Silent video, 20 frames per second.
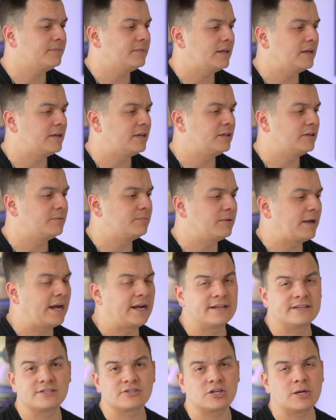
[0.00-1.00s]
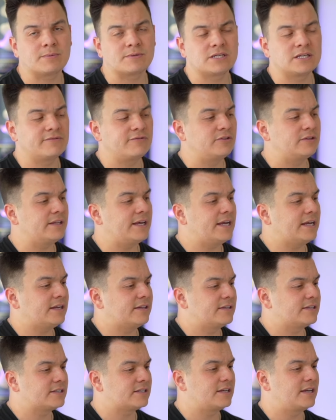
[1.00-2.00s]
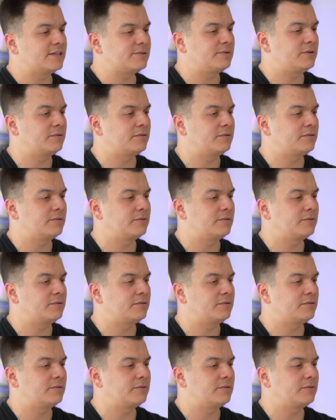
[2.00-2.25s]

You can add a description if you'd like. In this case,